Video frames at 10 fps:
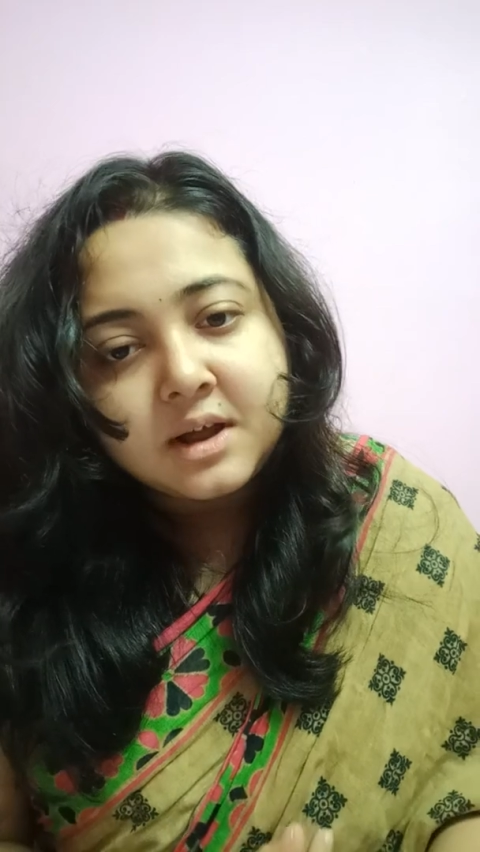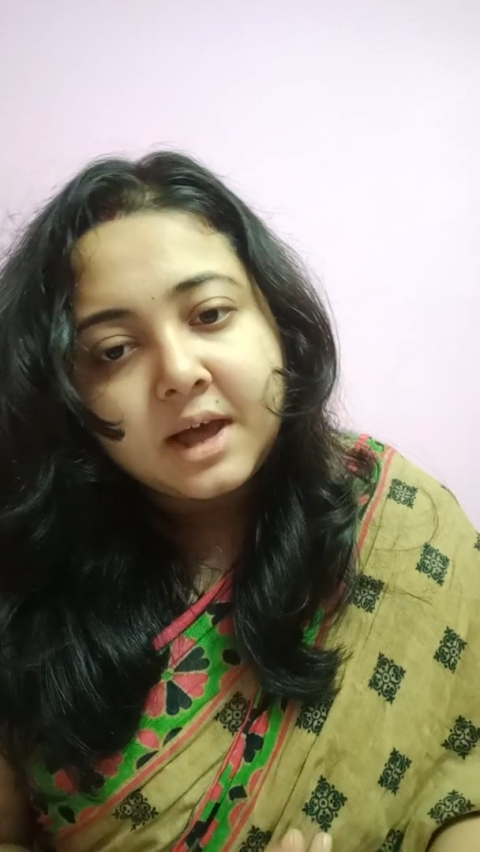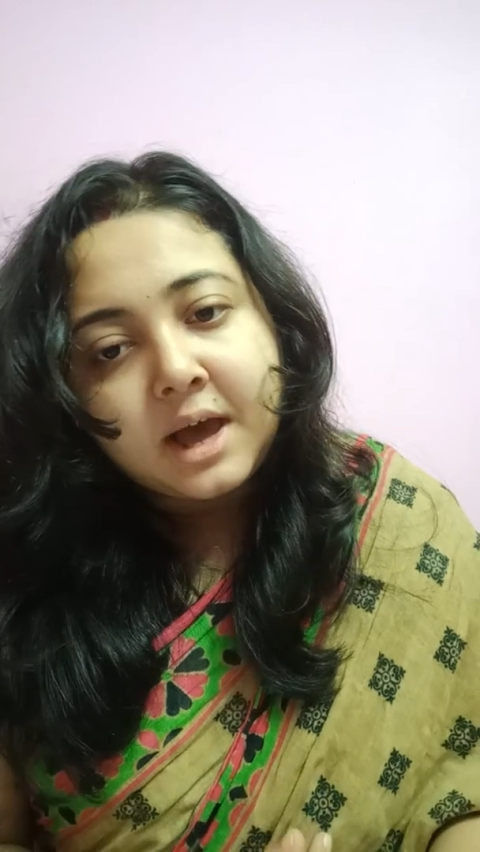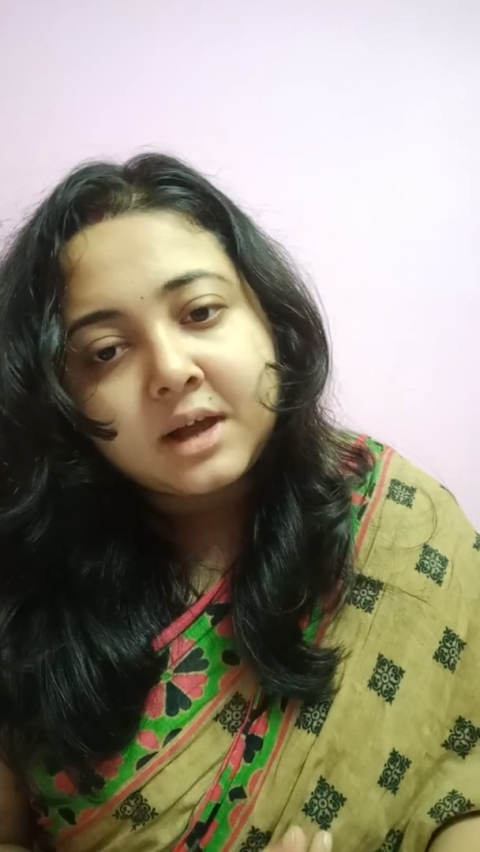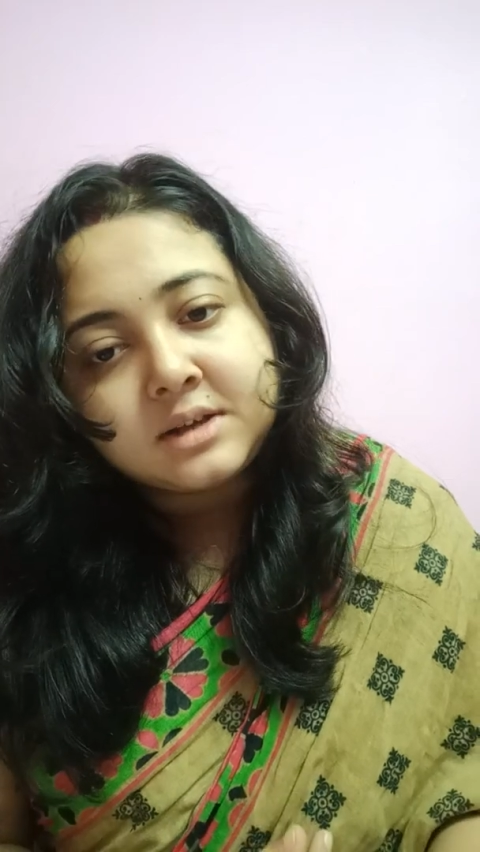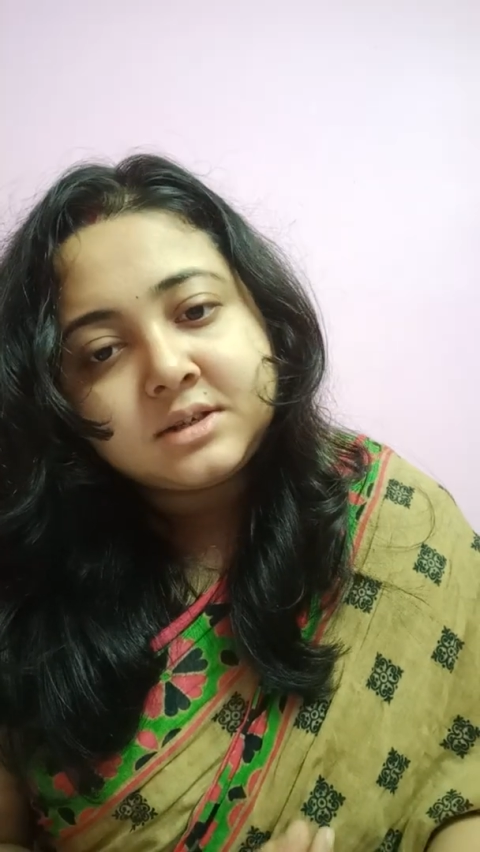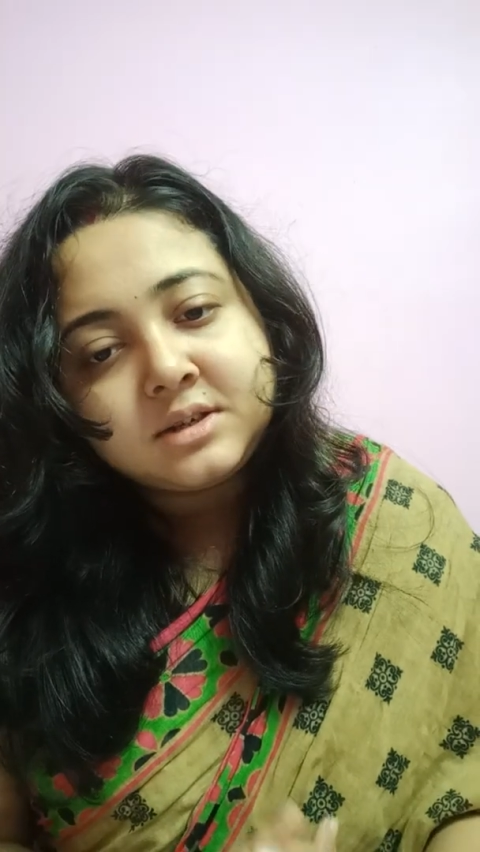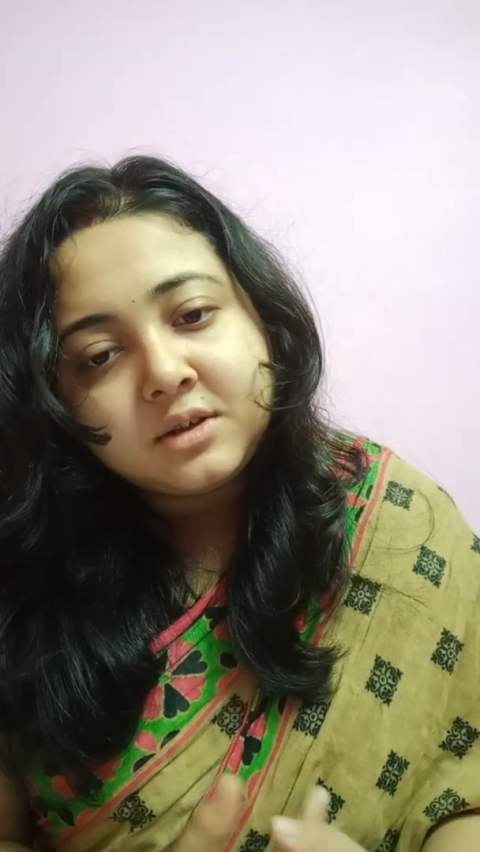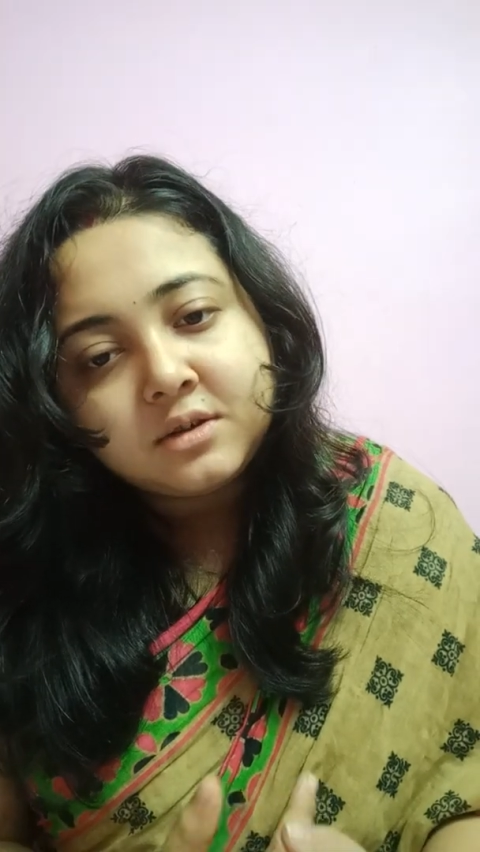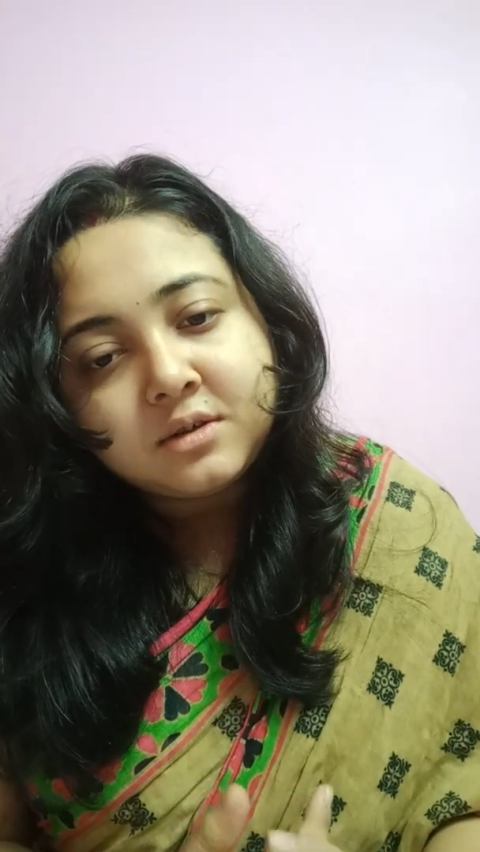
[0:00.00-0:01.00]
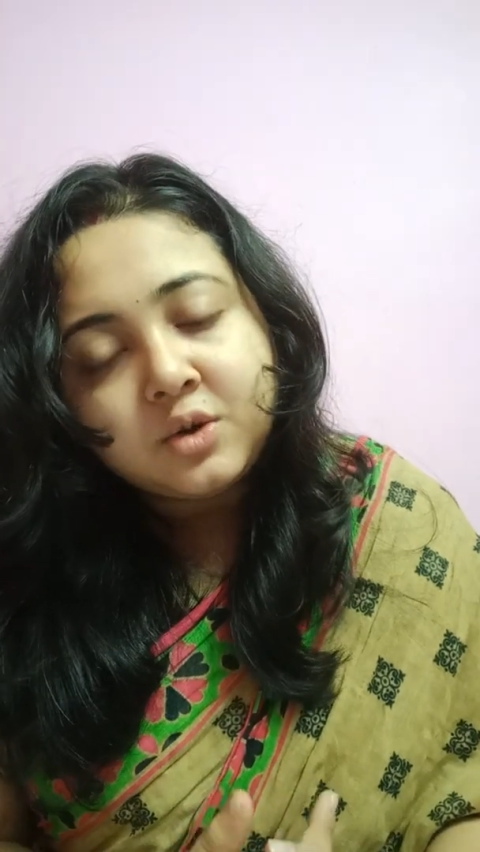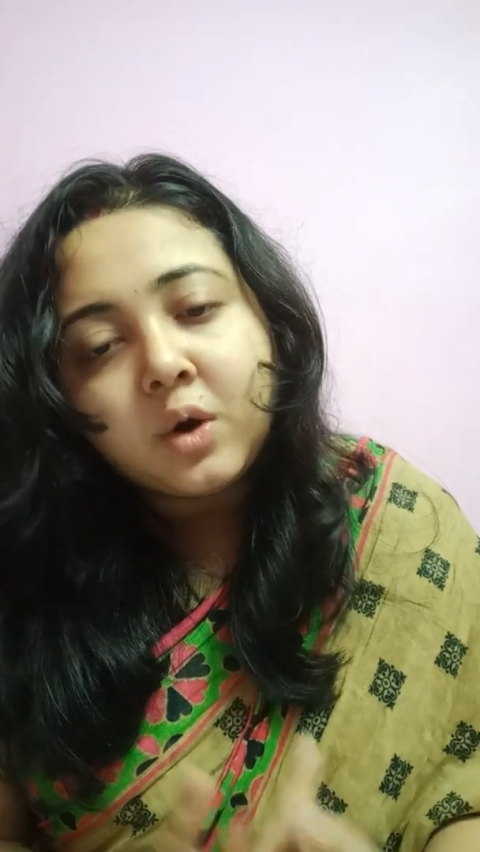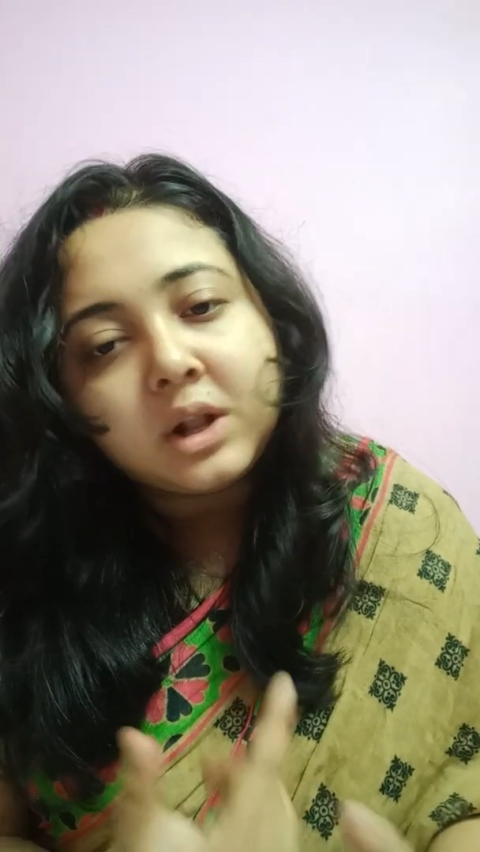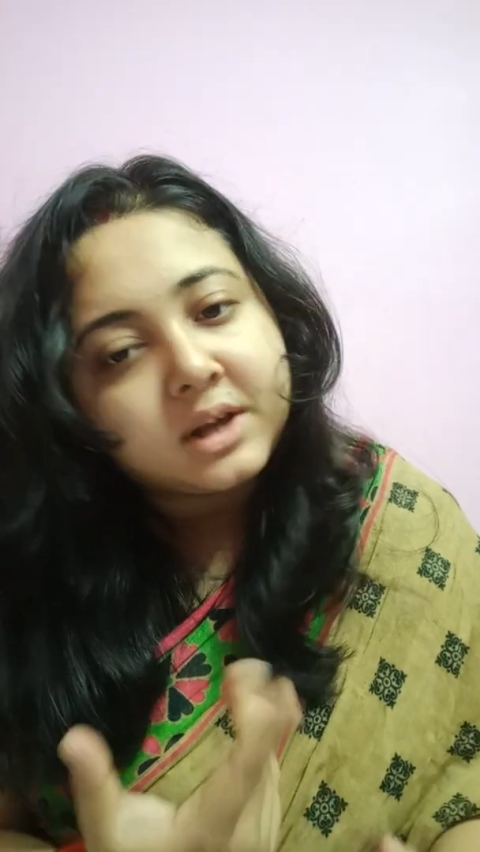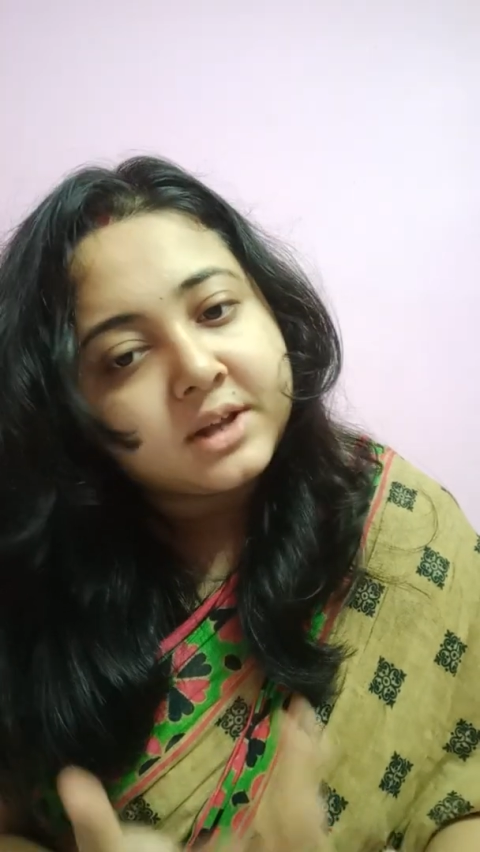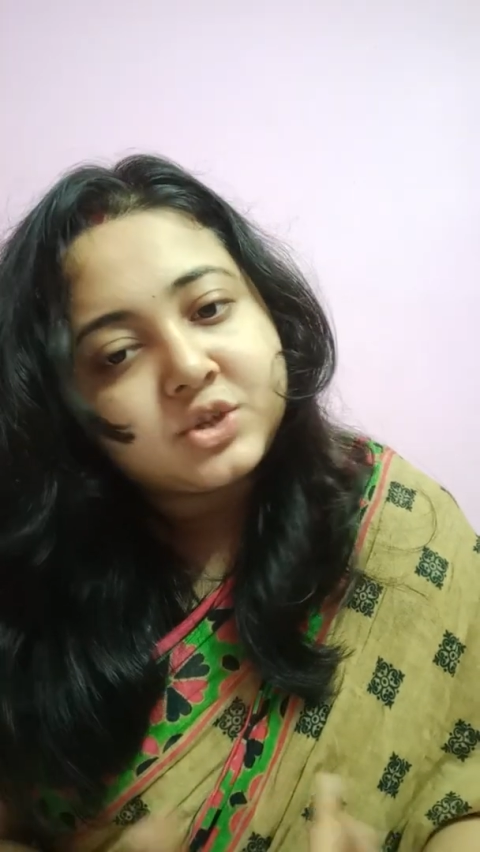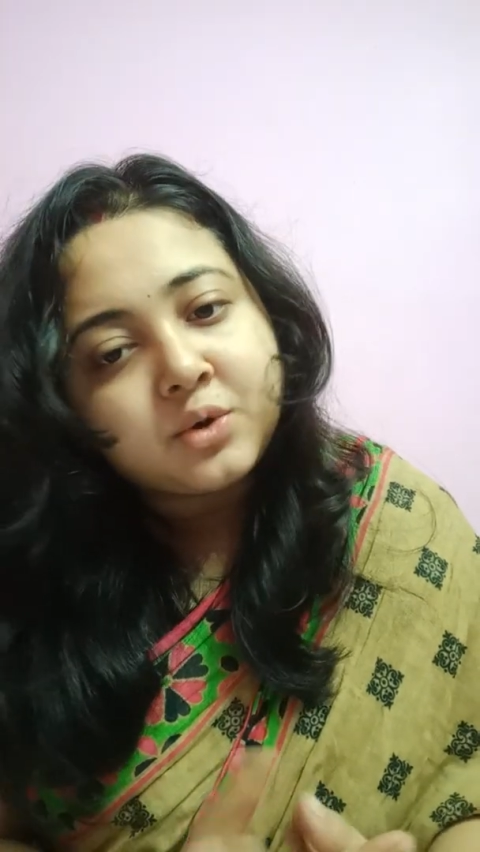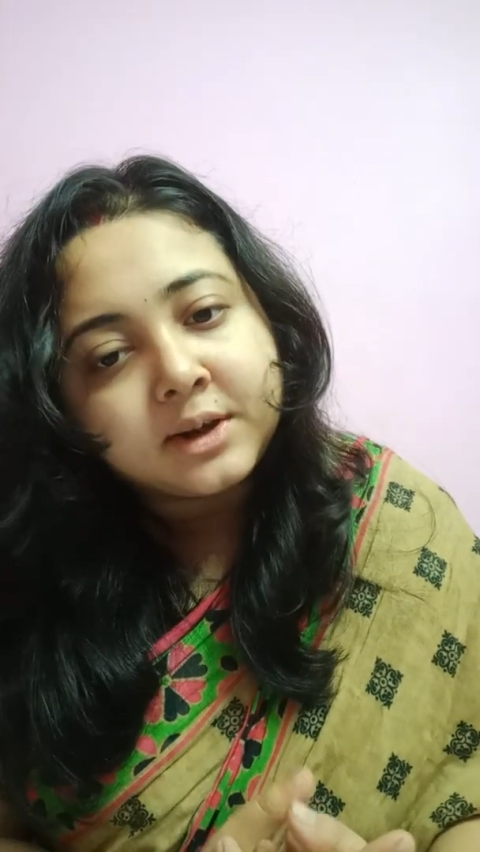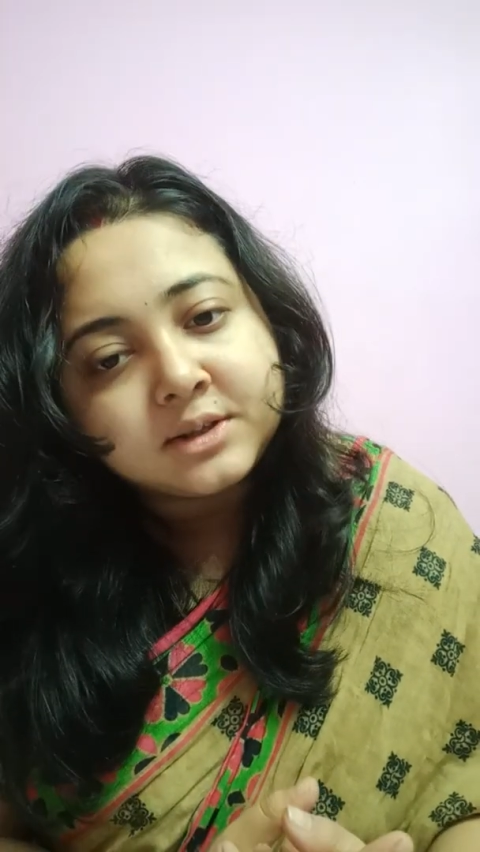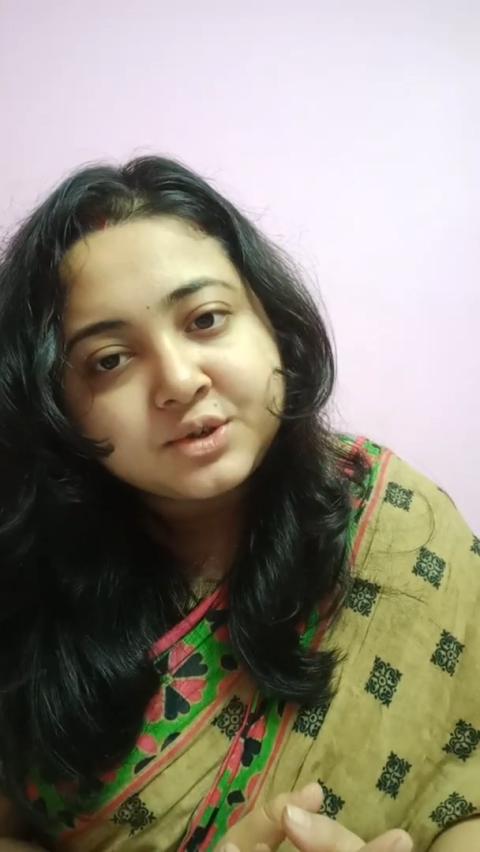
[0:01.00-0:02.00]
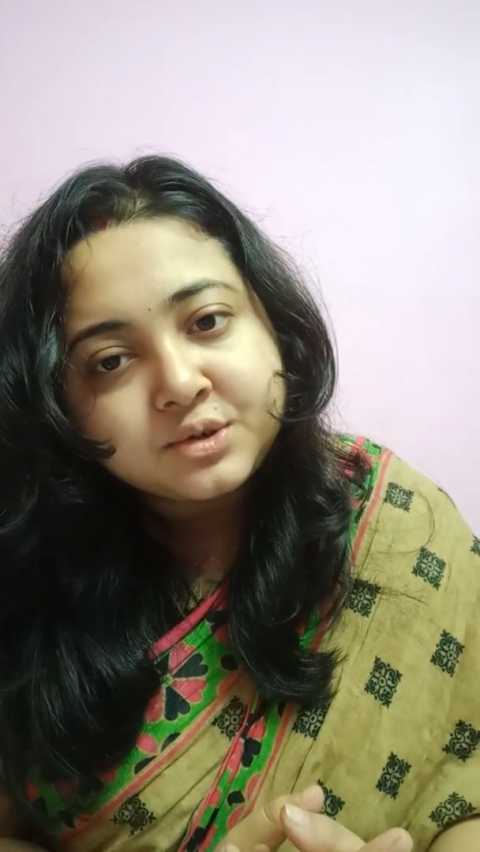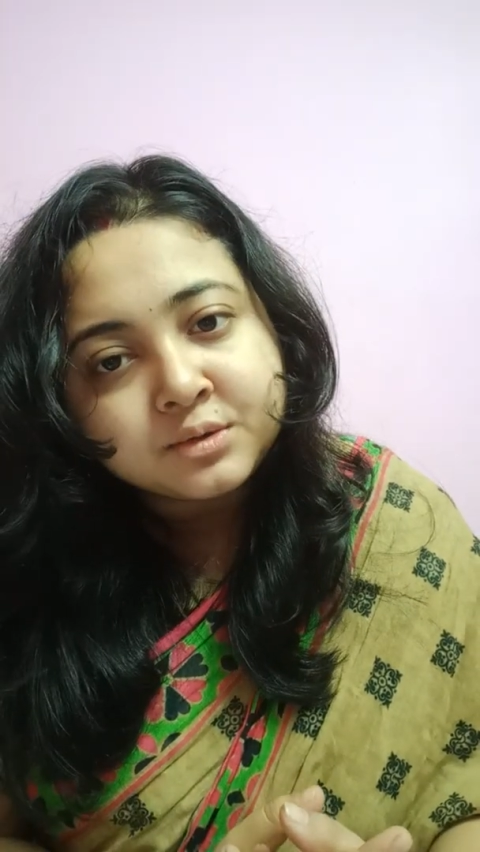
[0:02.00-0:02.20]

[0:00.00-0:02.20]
and you all can join through